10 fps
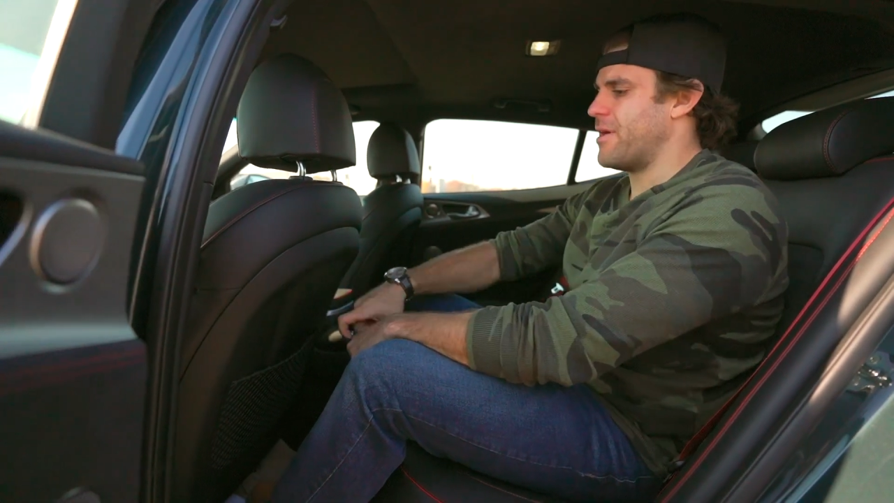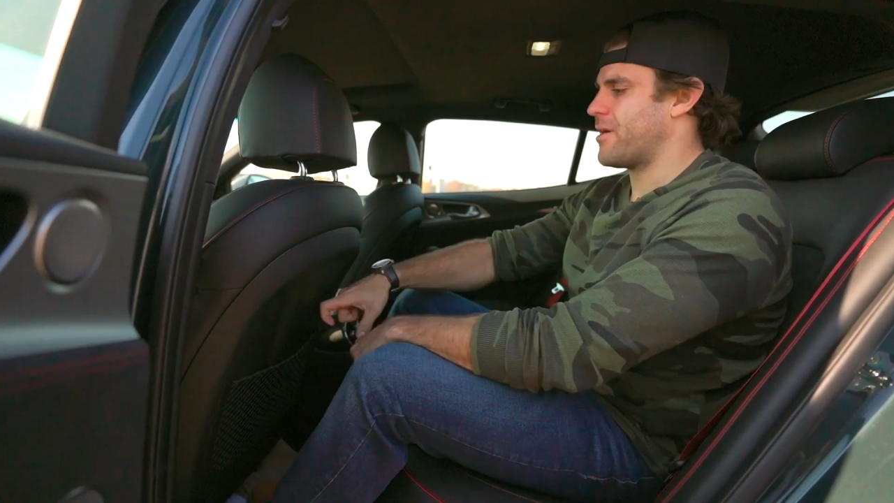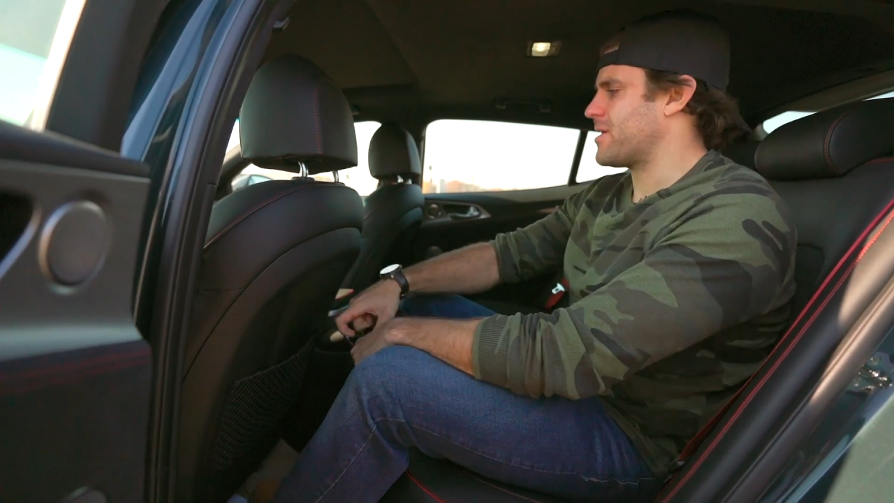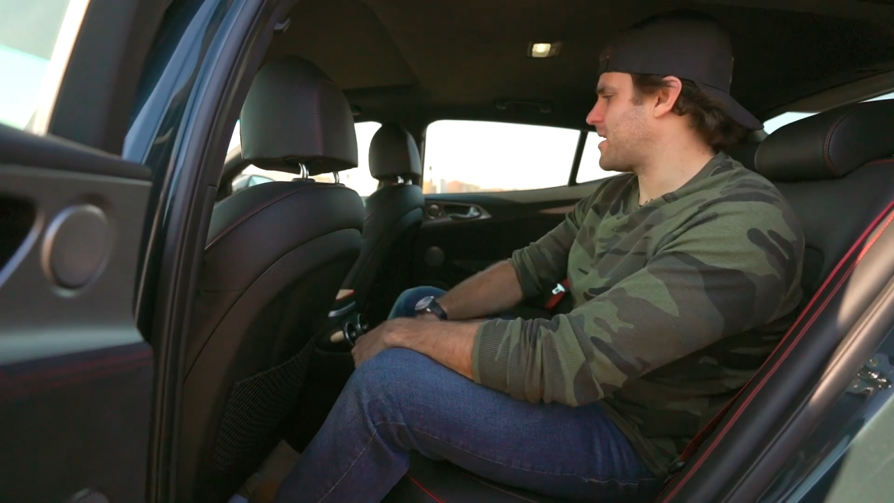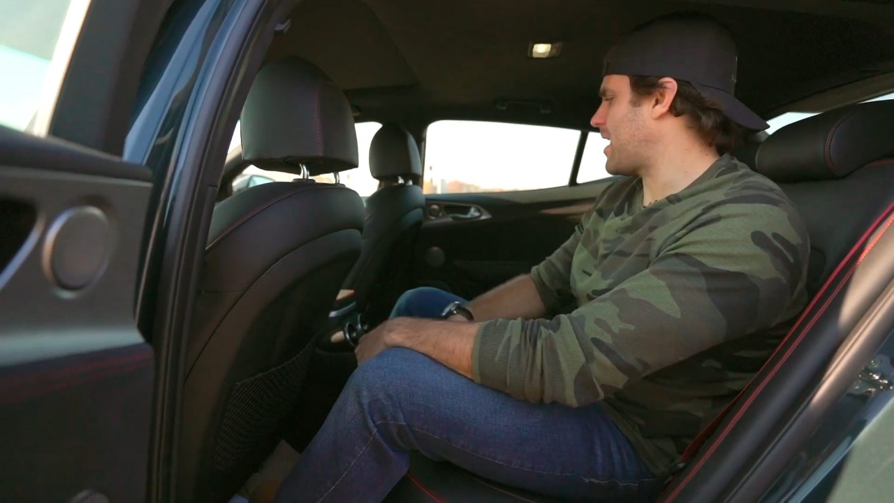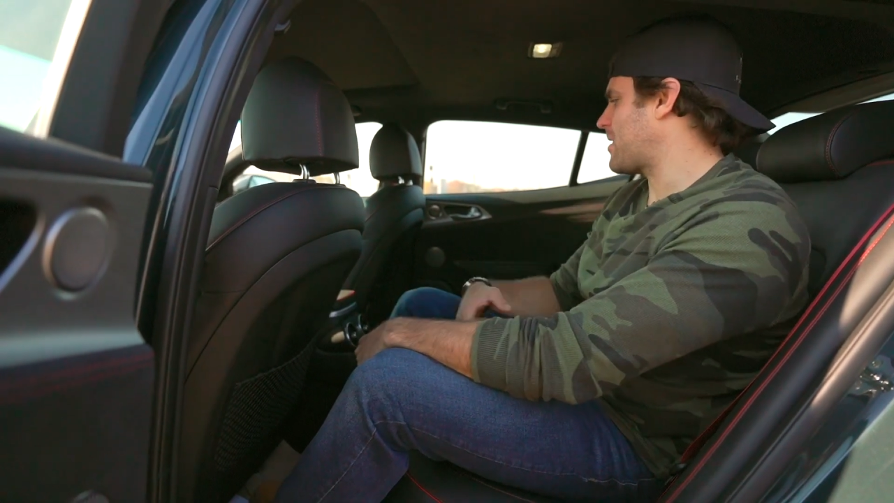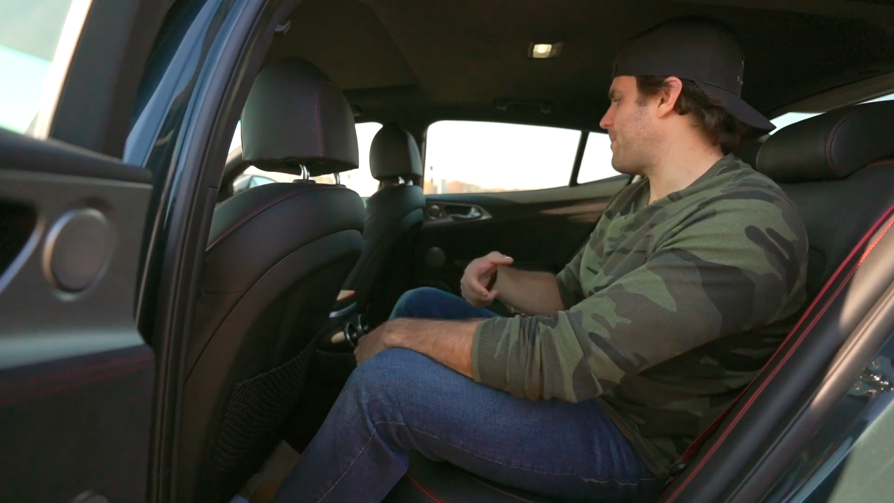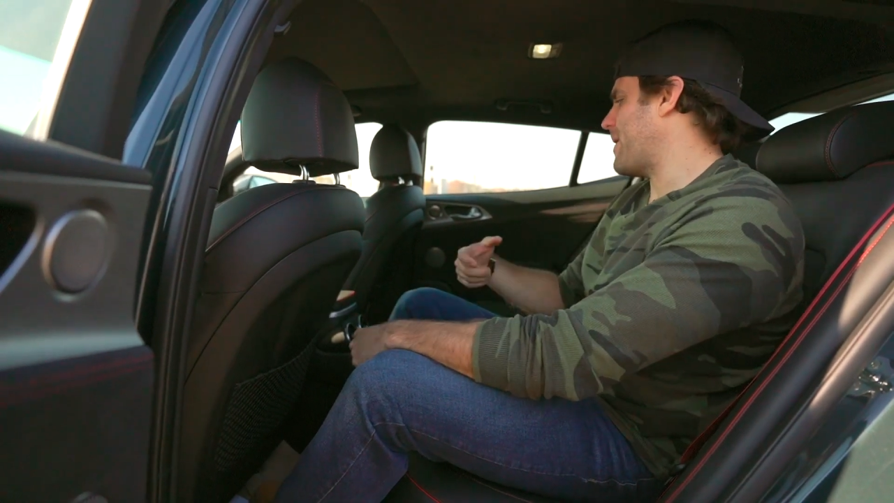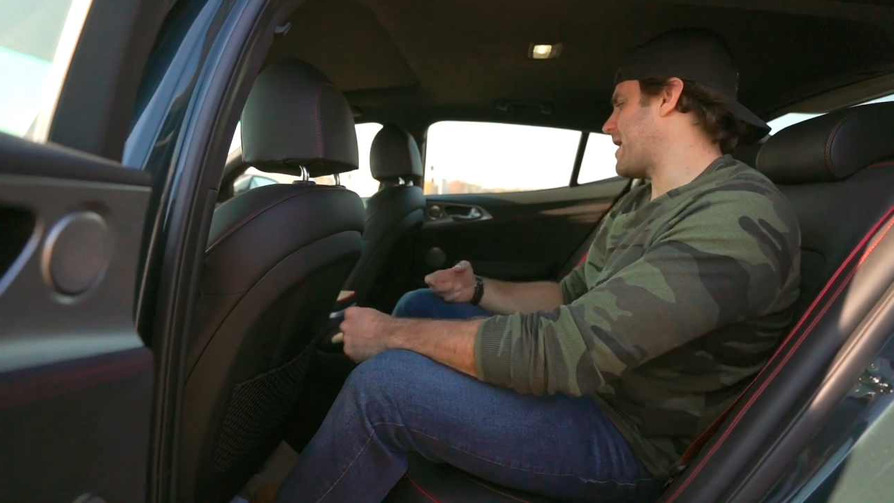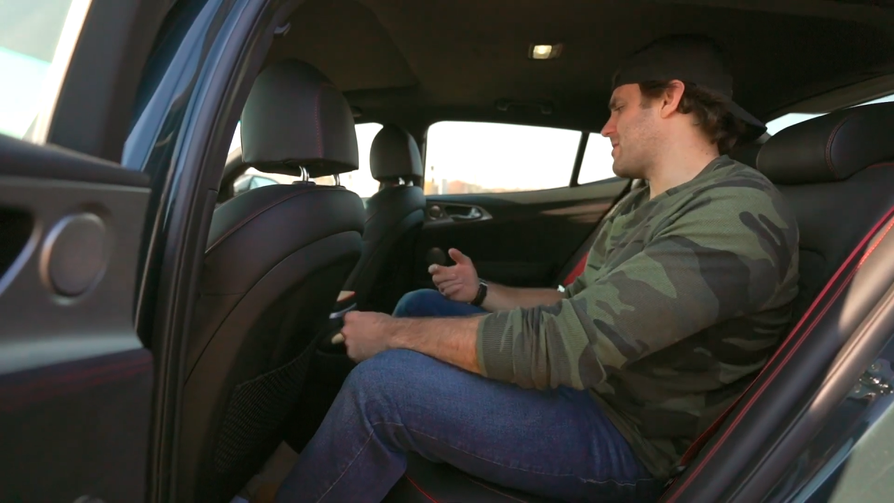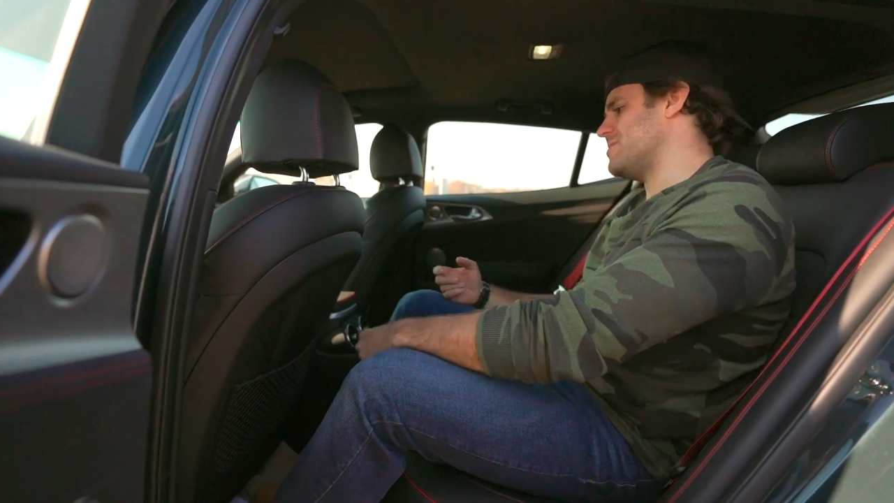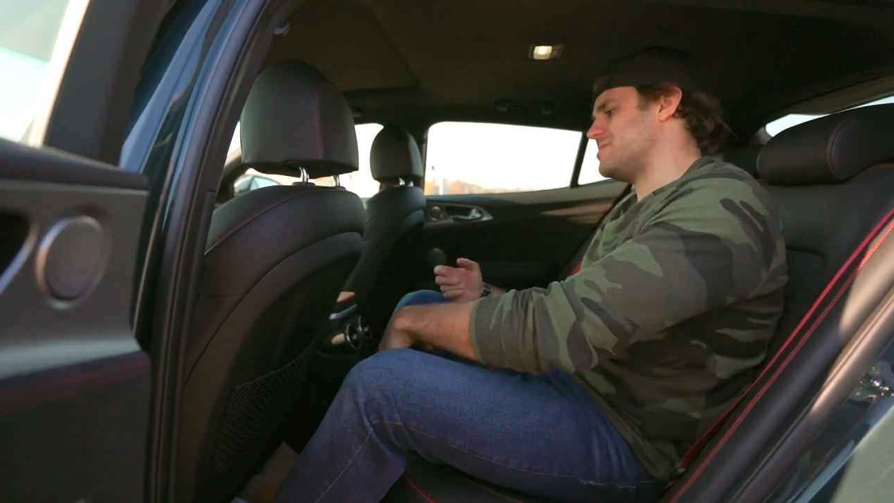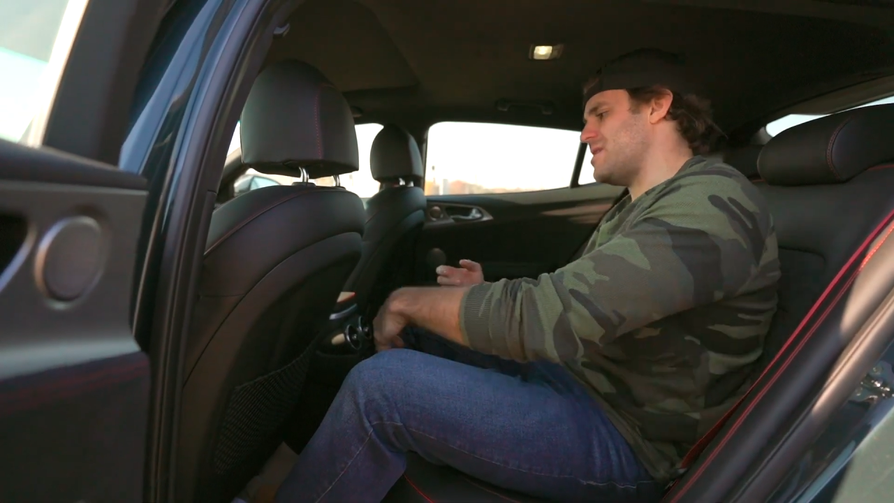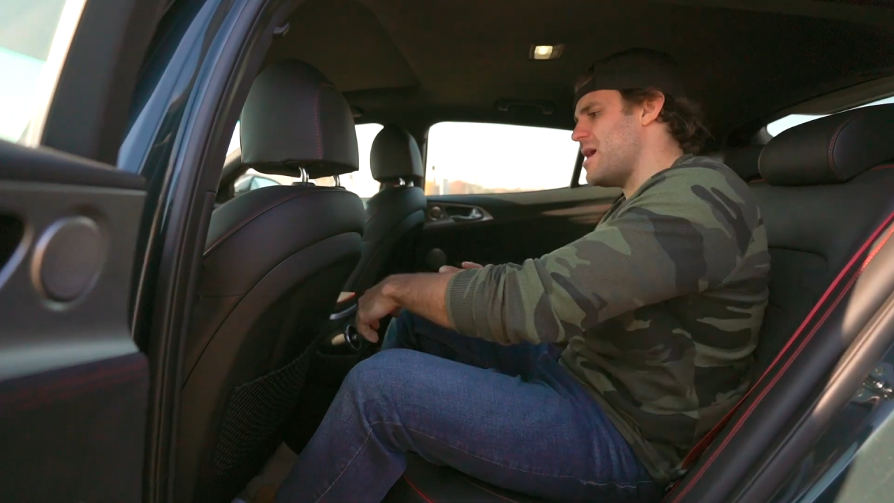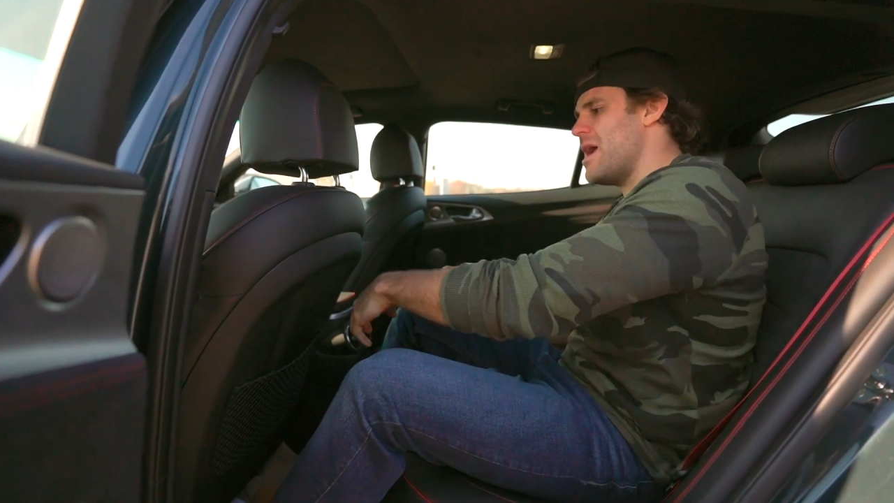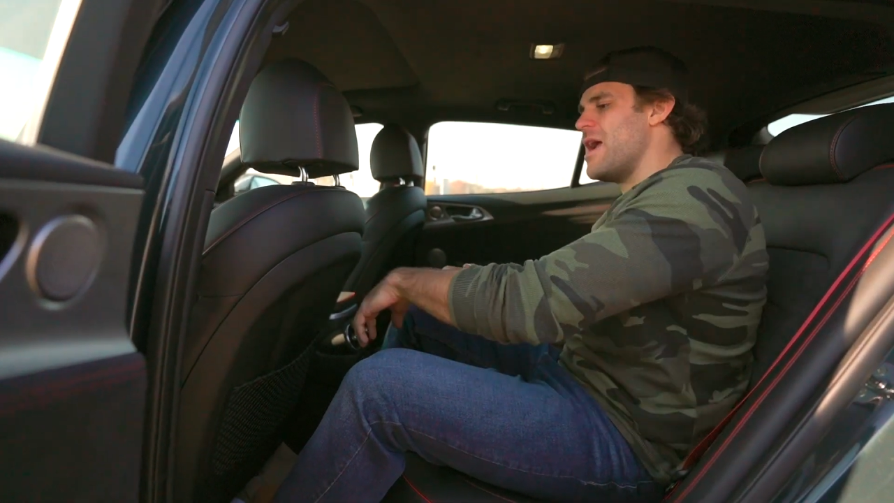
they're gonna kick the back of the seat,